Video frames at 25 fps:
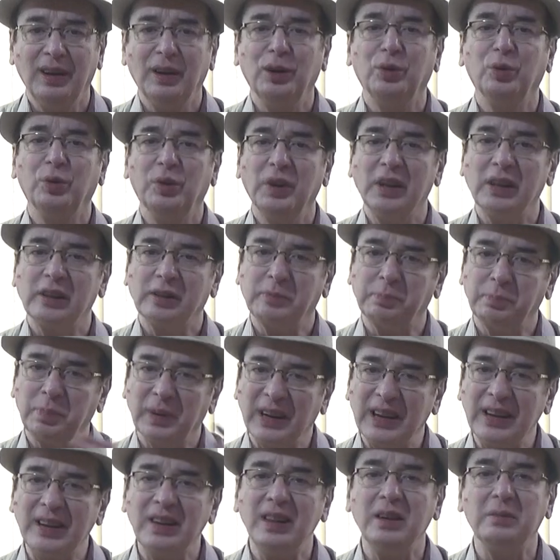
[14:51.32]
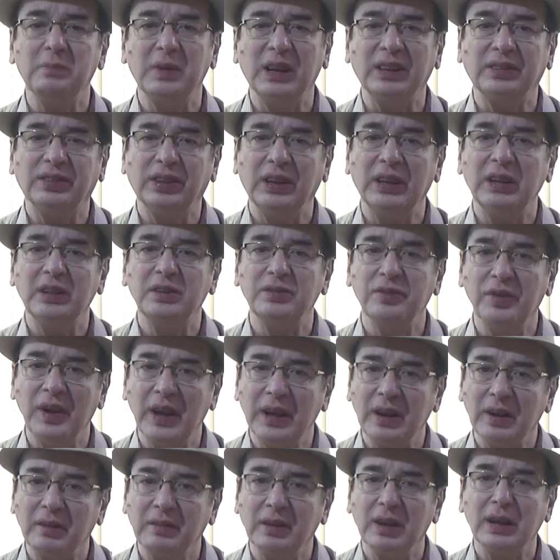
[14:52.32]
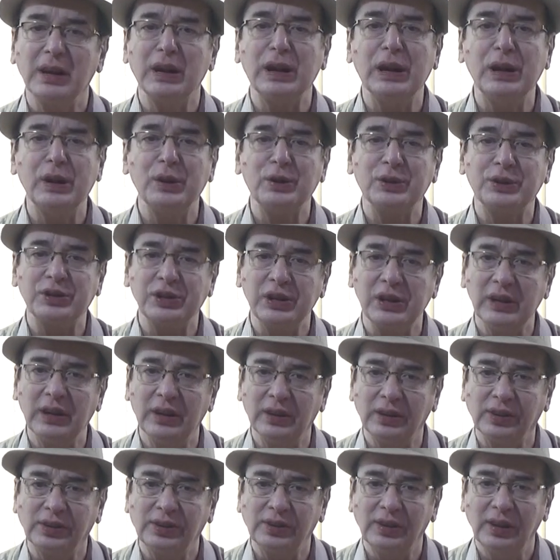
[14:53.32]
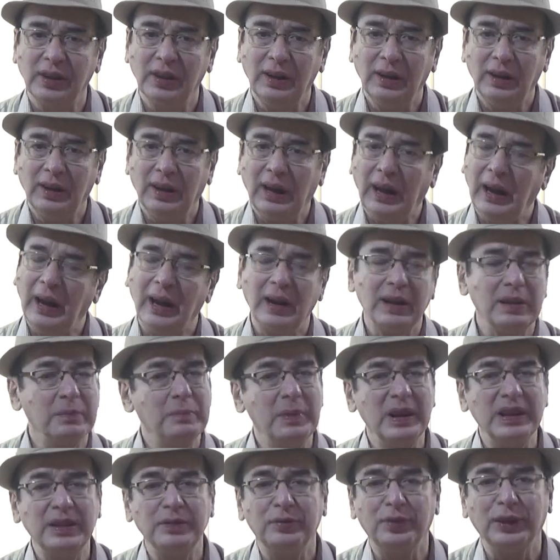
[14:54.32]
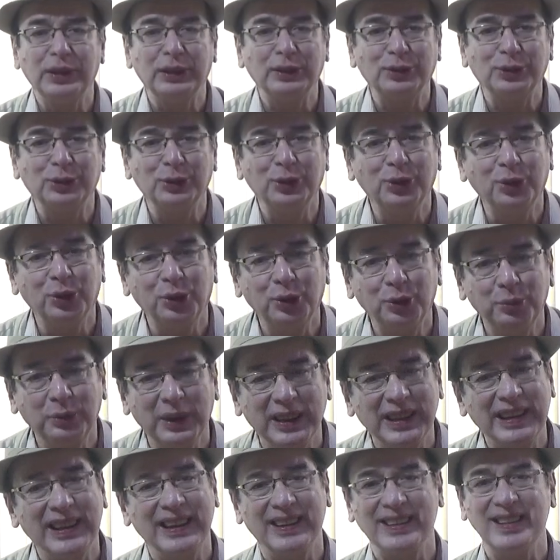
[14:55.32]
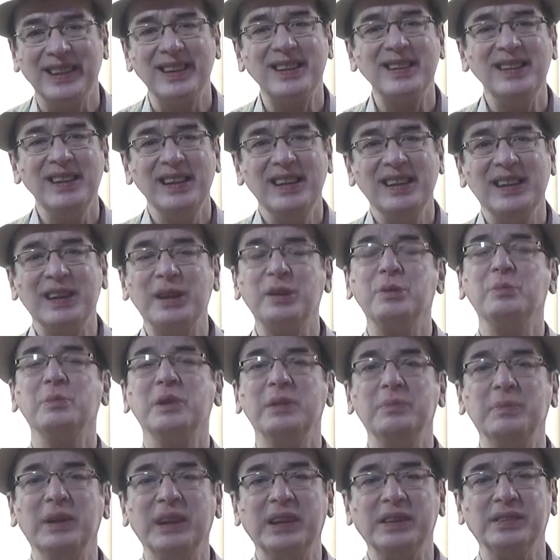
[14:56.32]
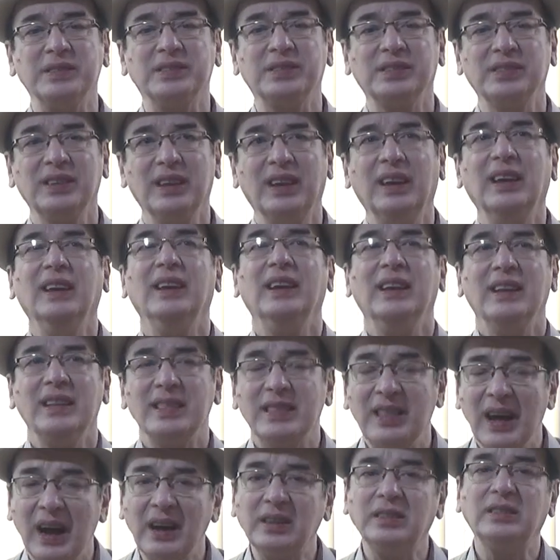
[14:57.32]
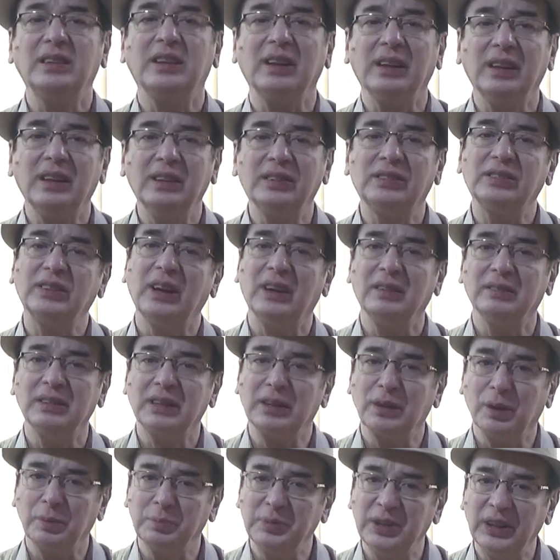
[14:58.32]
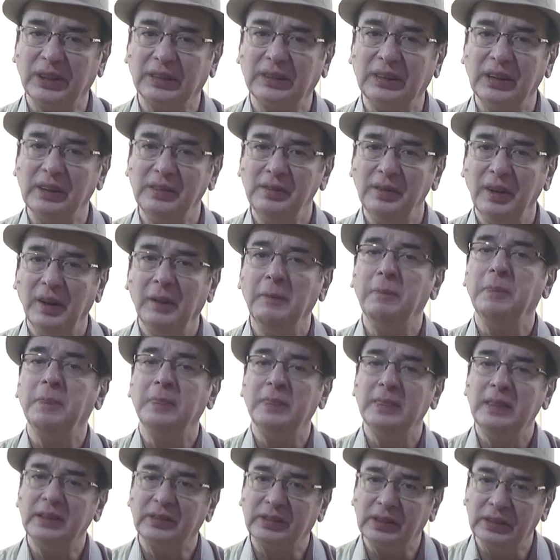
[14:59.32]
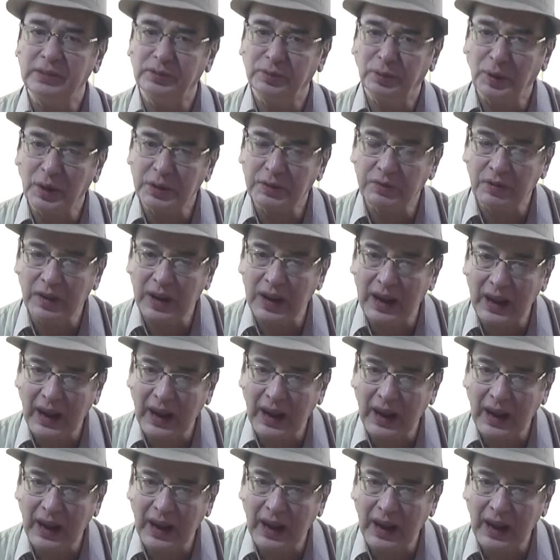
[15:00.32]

who will spread the message wherever he or she is and benefit so many other human beings. That is our objective. This is what we